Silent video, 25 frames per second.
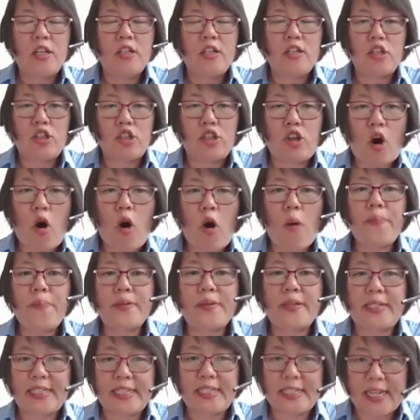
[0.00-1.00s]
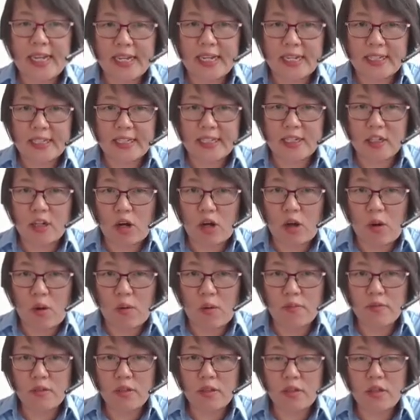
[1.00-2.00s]
The top 6
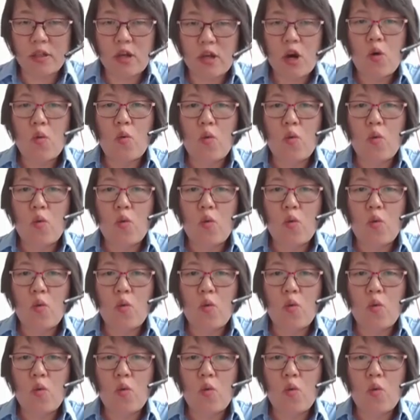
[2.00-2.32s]
clones